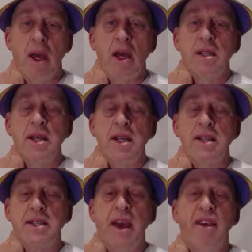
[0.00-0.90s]
So
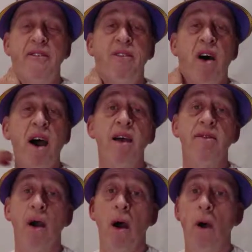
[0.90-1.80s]
here's F5.
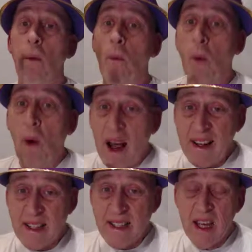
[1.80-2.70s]

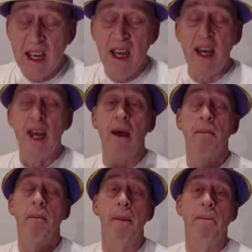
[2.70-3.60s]
What?
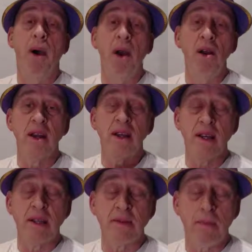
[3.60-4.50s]
My opponent
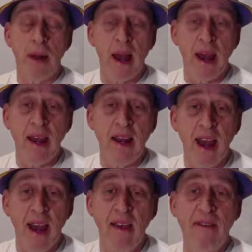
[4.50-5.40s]
is playing
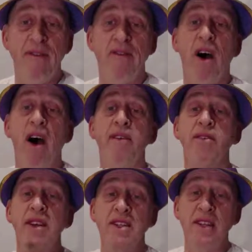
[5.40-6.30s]
F5
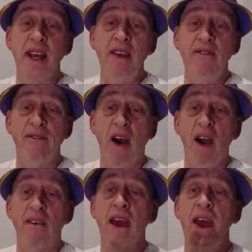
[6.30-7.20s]
and
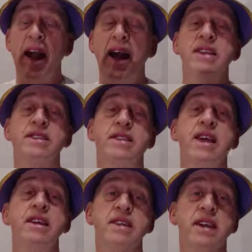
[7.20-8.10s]
D5 and
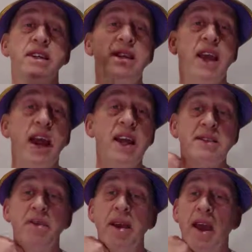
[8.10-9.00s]
C6 against
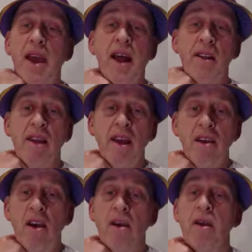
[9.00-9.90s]
me. How do they
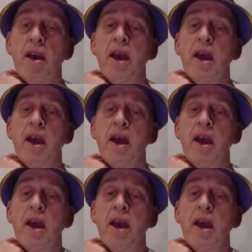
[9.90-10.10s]
know?